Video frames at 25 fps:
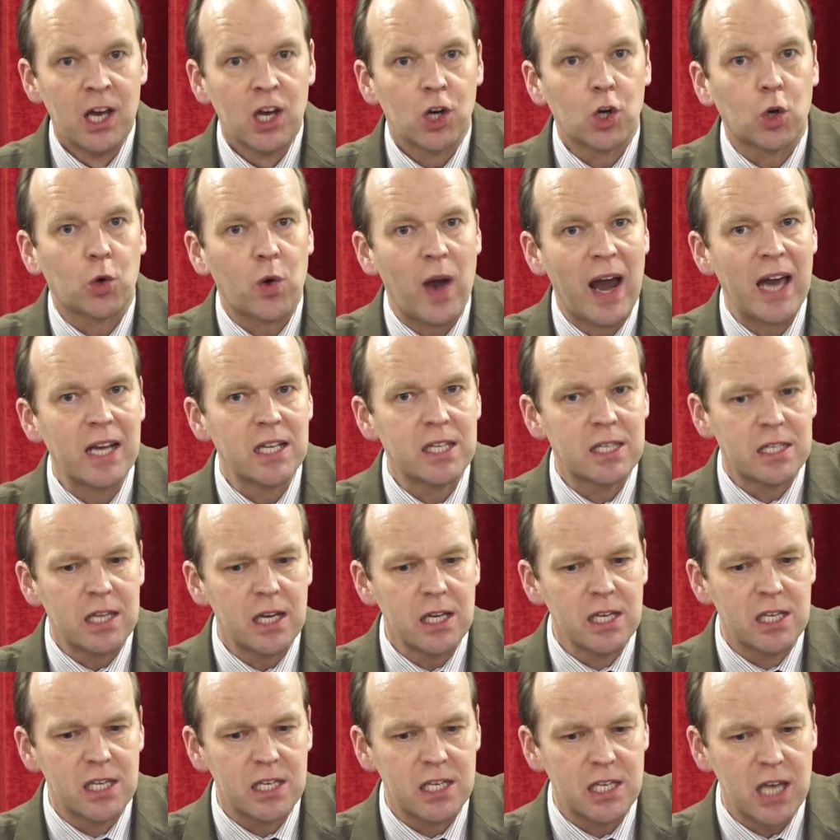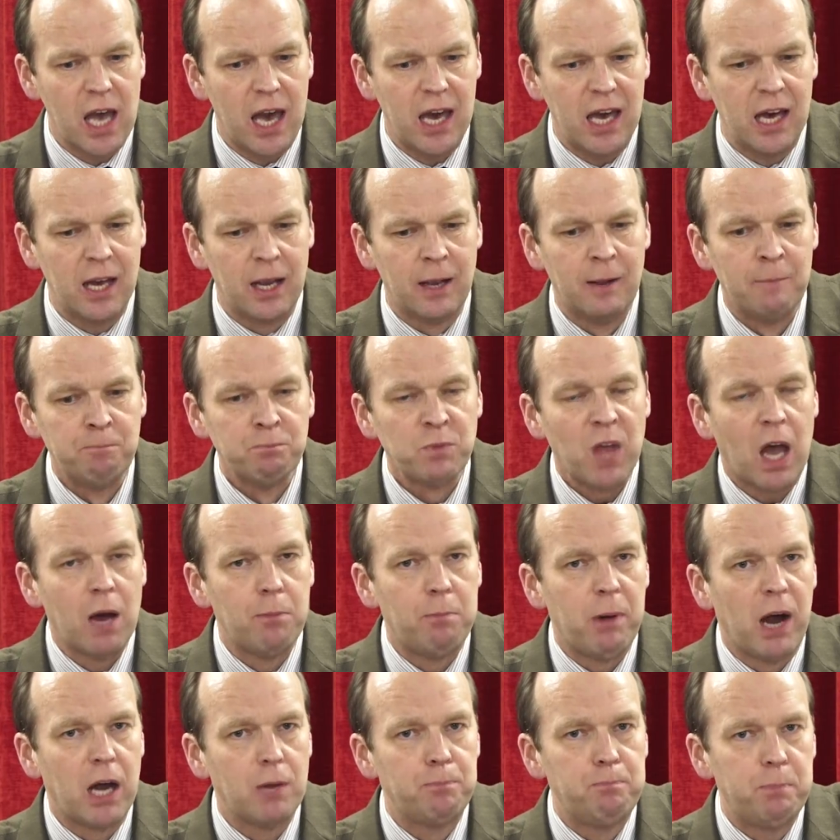Christ is saying
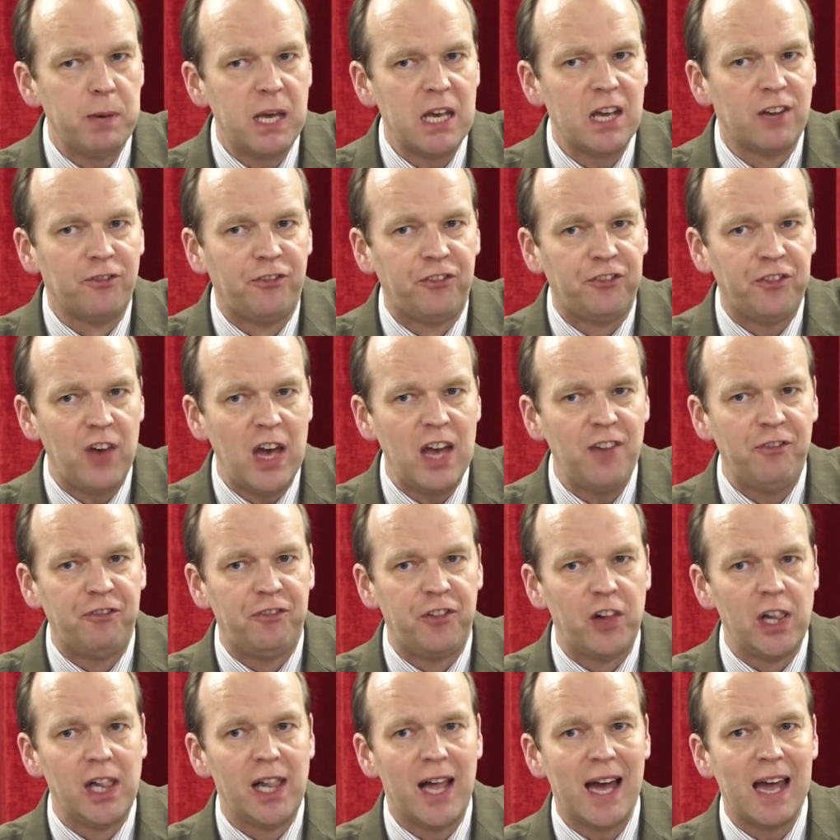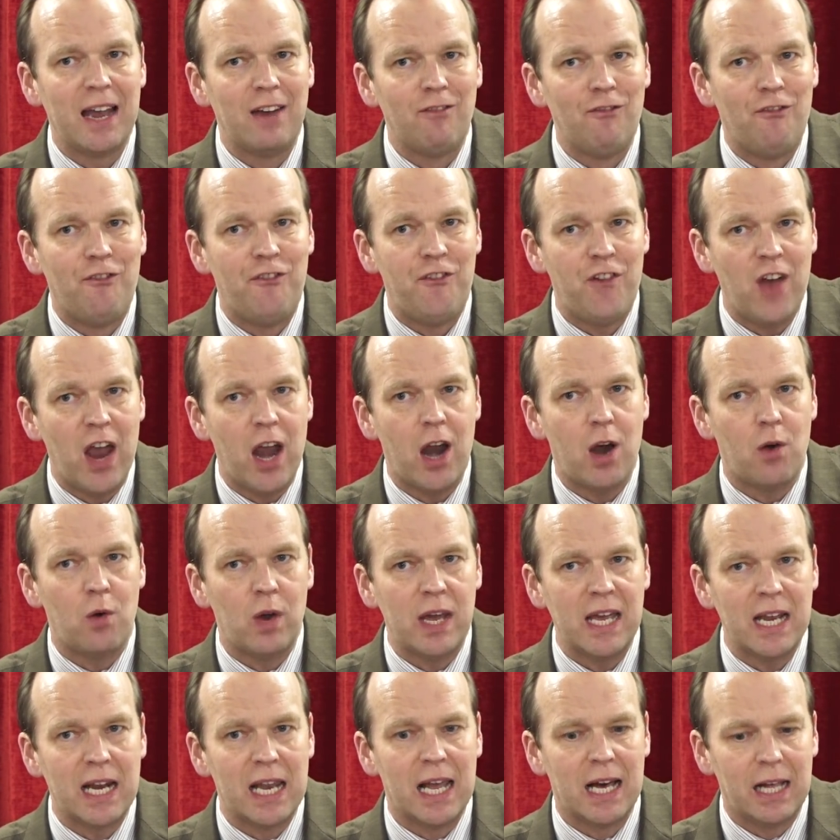about being faithful in
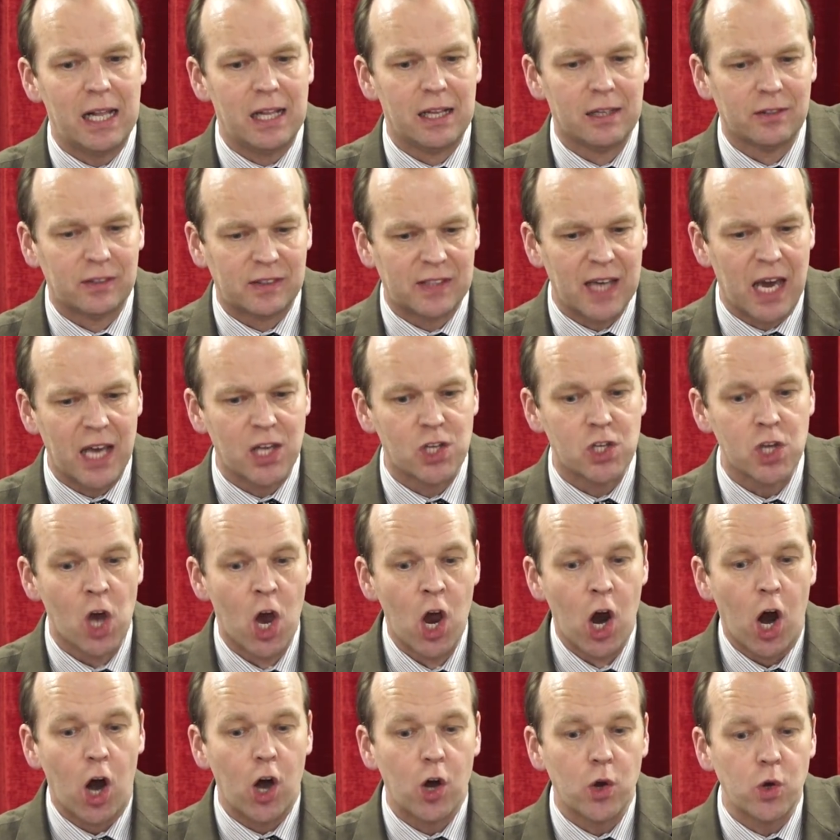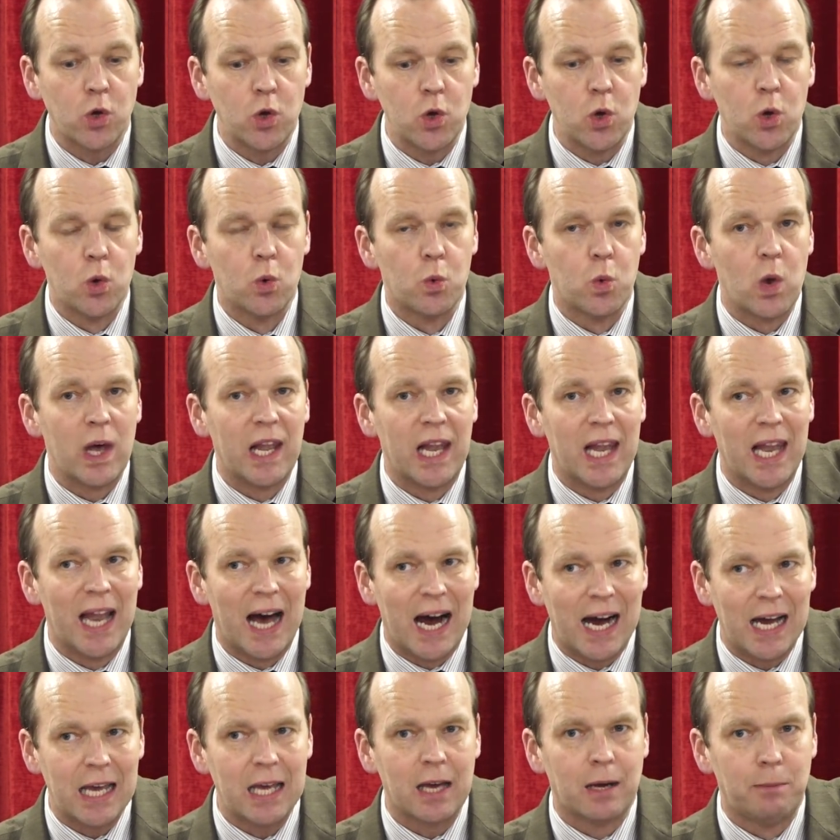very little things. Are you
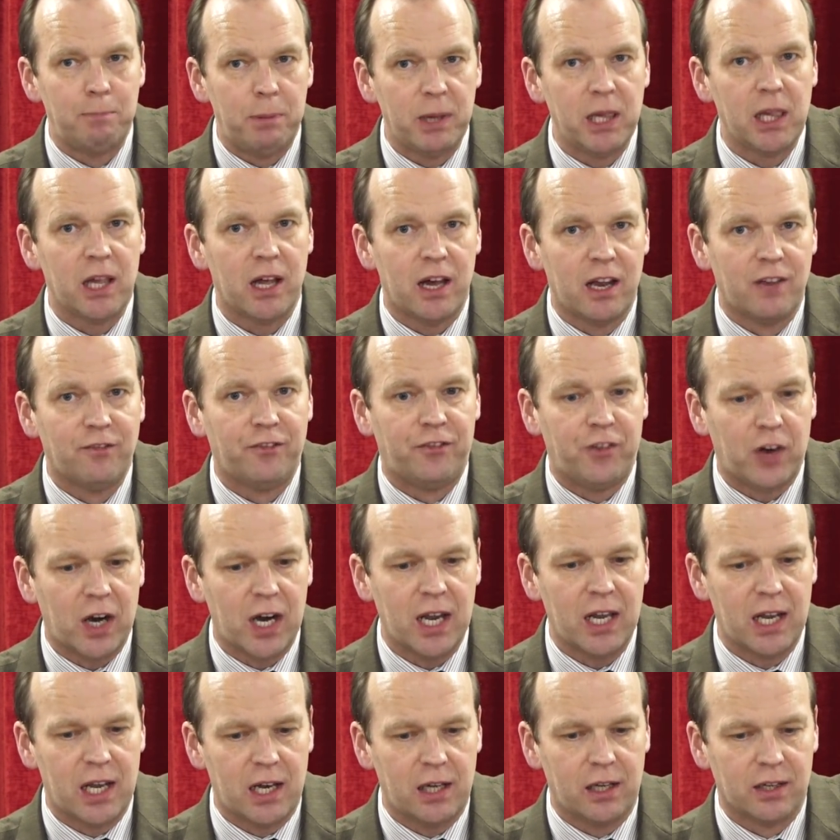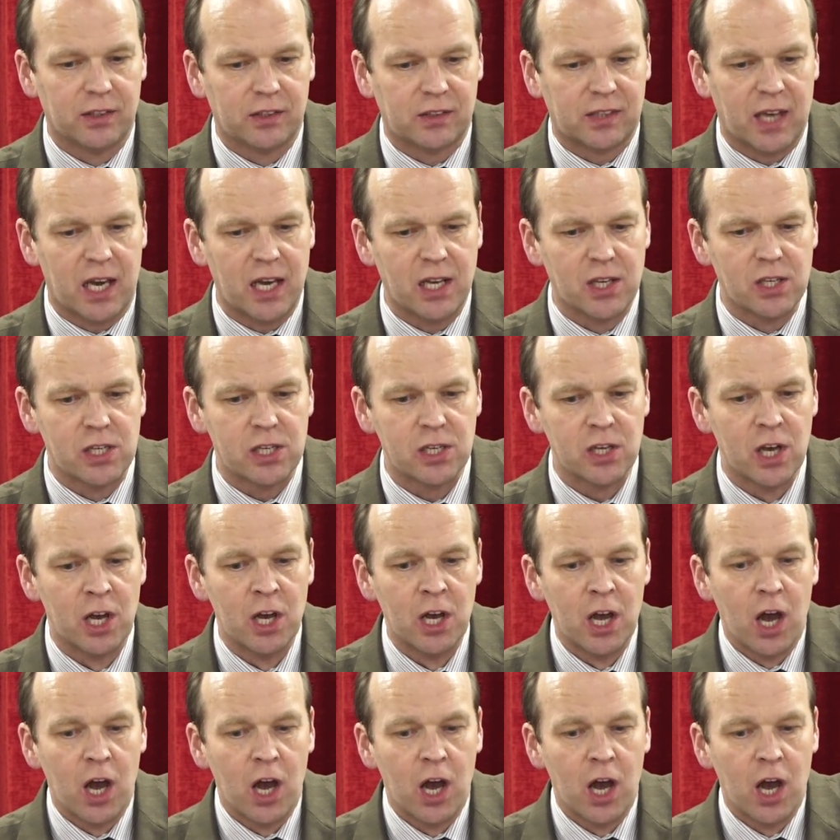reliable in very little things?